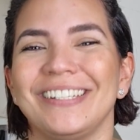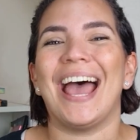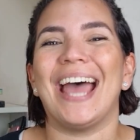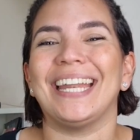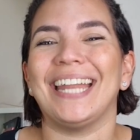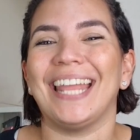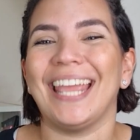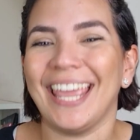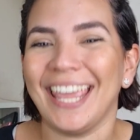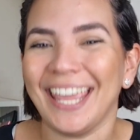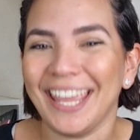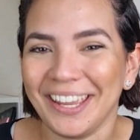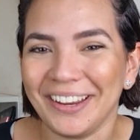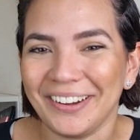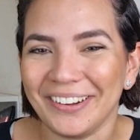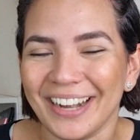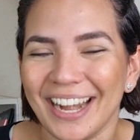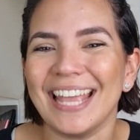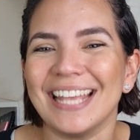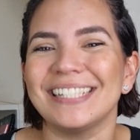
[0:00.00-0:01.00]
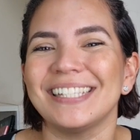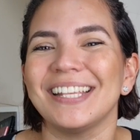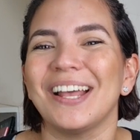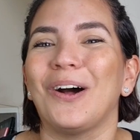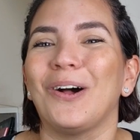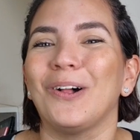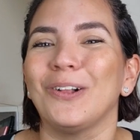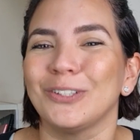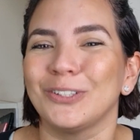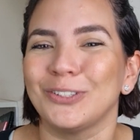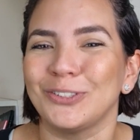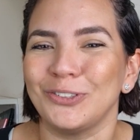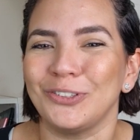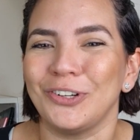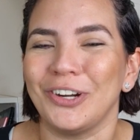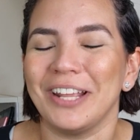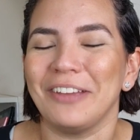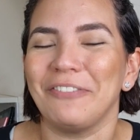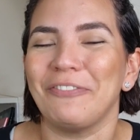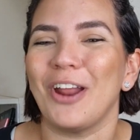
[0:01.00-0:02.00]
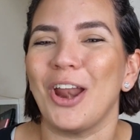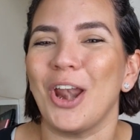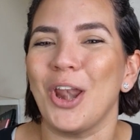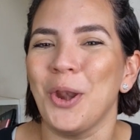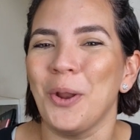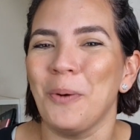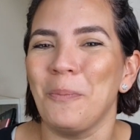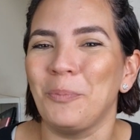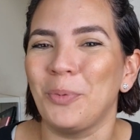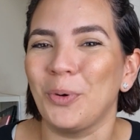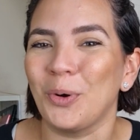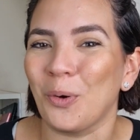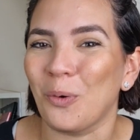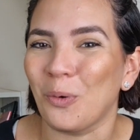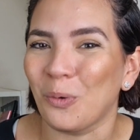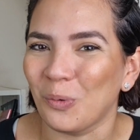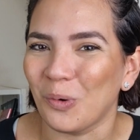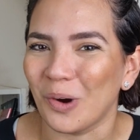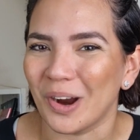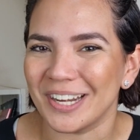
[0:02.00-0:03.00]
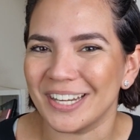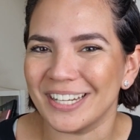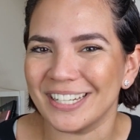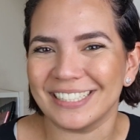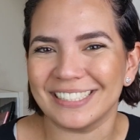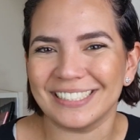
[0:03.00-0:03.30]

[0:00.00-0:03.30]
and here is alternative number 1.